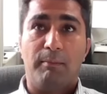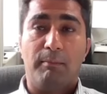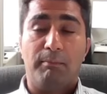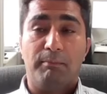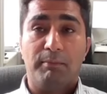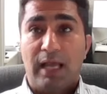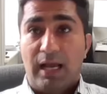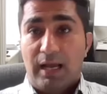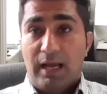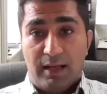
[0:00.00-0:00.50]

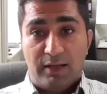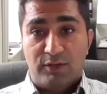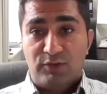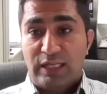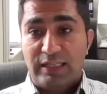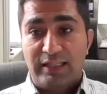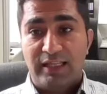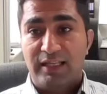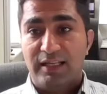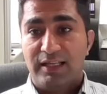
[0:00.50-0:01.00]
Yeah, so
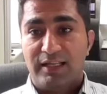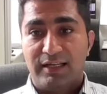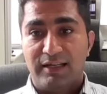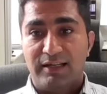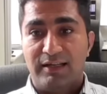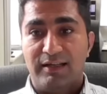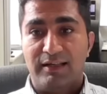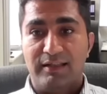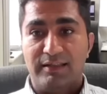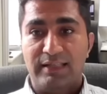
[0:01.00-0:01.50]
I think
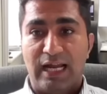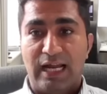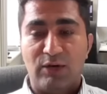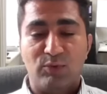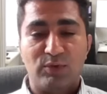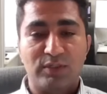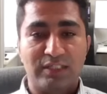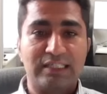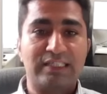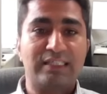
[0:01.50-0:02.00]
that
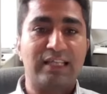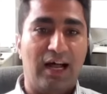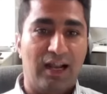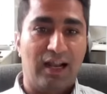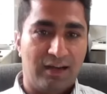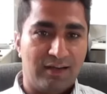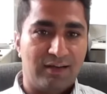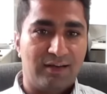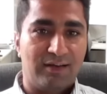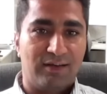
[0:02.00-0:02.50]
was the
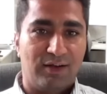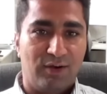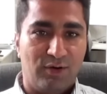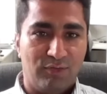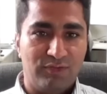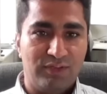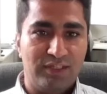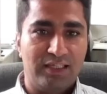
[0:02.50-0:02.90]
start of the